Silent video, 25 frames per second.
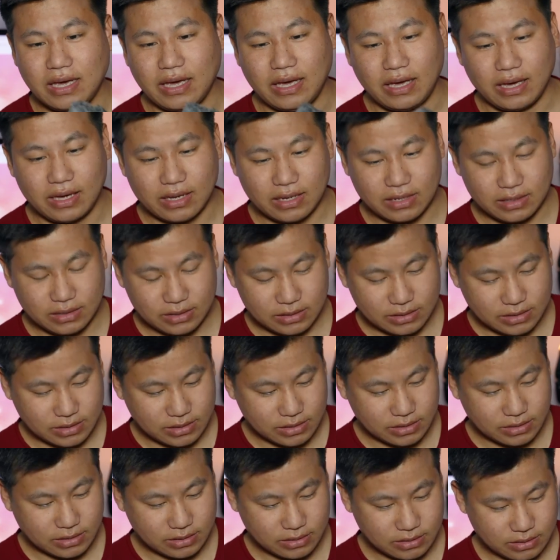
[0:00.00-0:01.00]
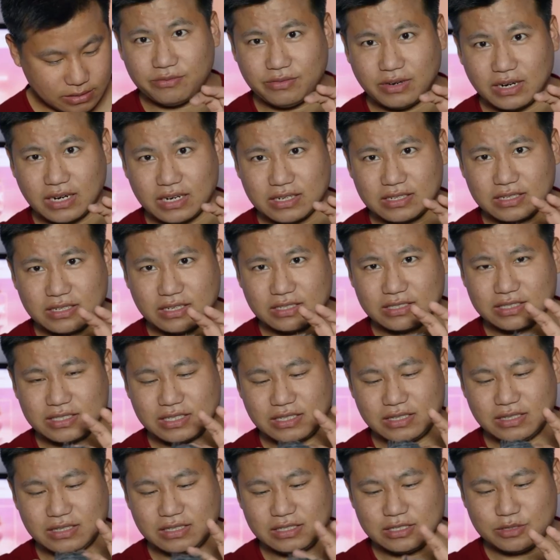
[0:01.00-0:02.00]
and when I touch
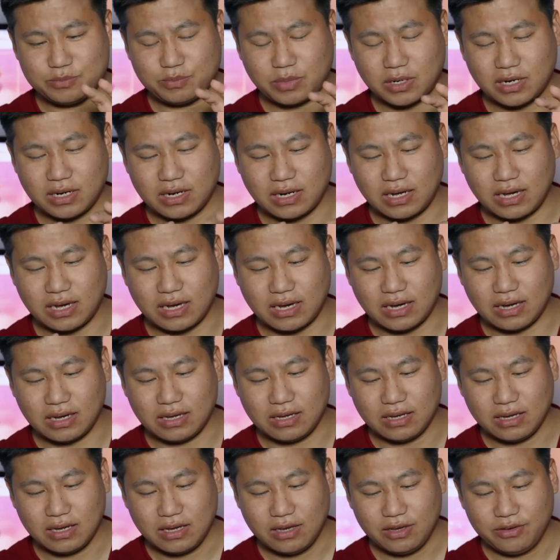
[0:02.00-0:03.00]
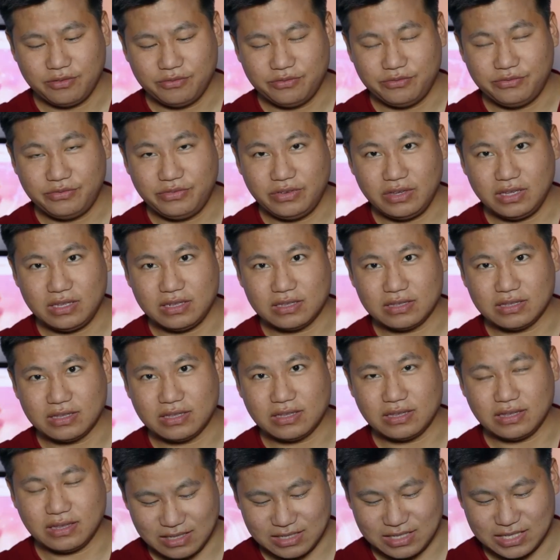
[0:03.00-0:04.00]
in this part, I feel
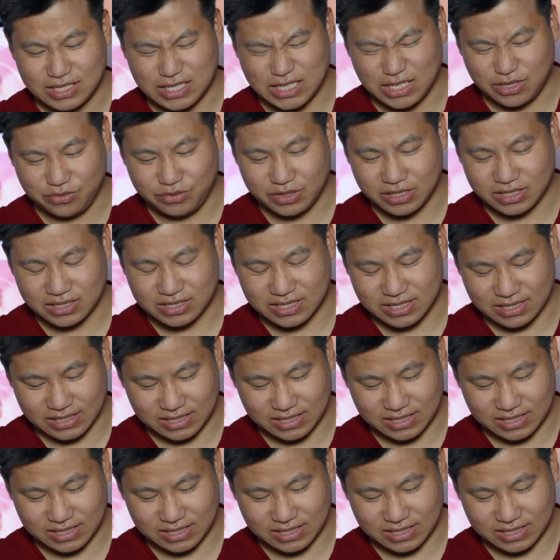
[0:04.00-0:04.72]
the sieves